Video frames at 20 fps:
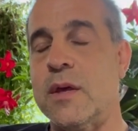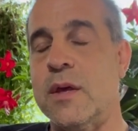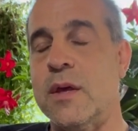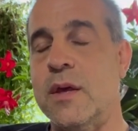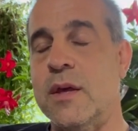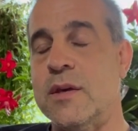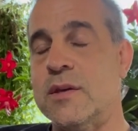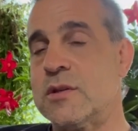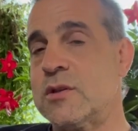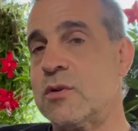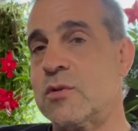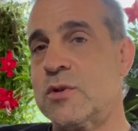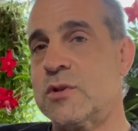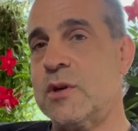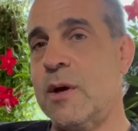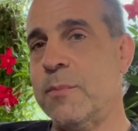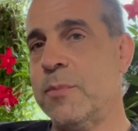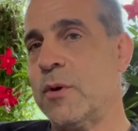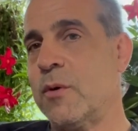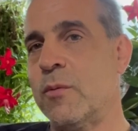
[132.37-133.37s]
Is there
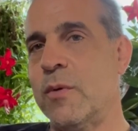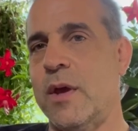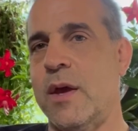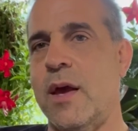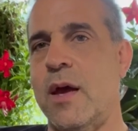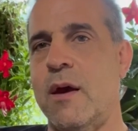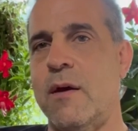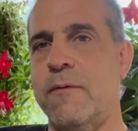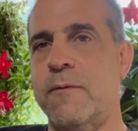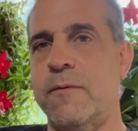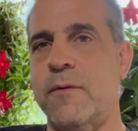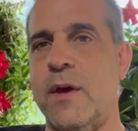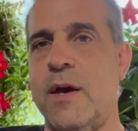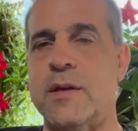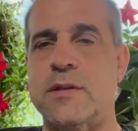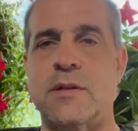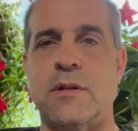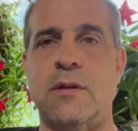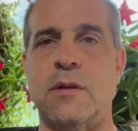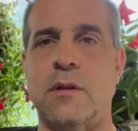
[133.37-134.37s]
something we have
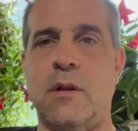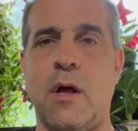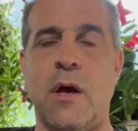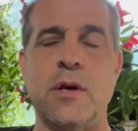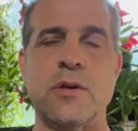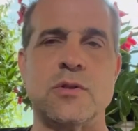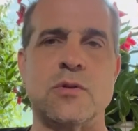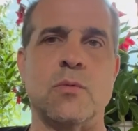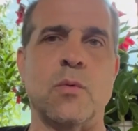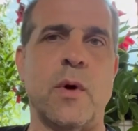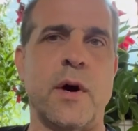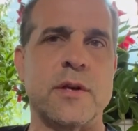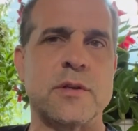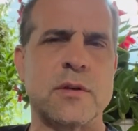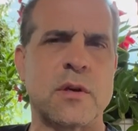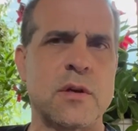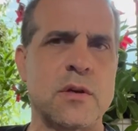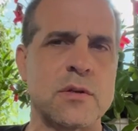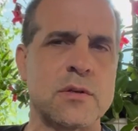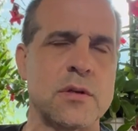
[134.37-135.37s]
as in lawsuit-wise?
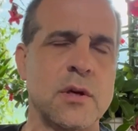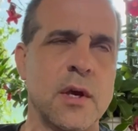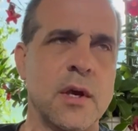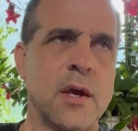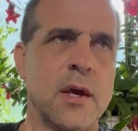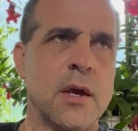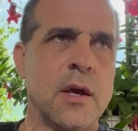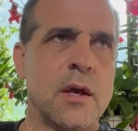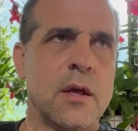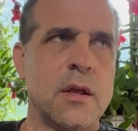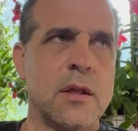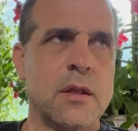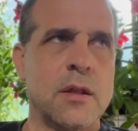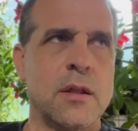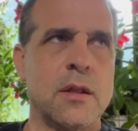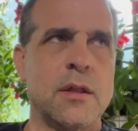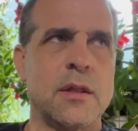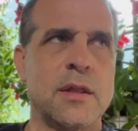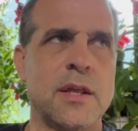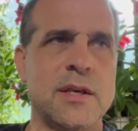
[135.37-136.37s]
Because
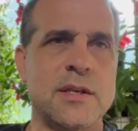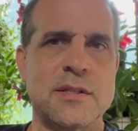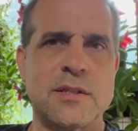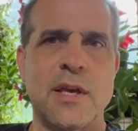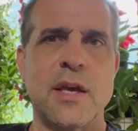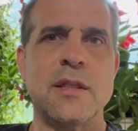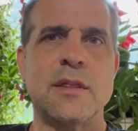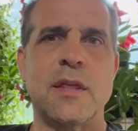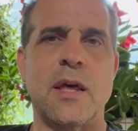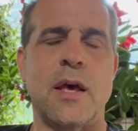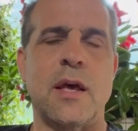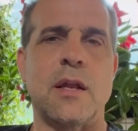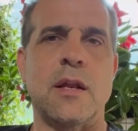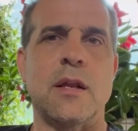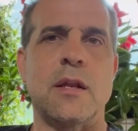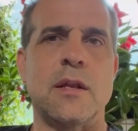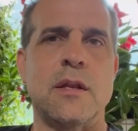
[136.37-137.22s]
they said that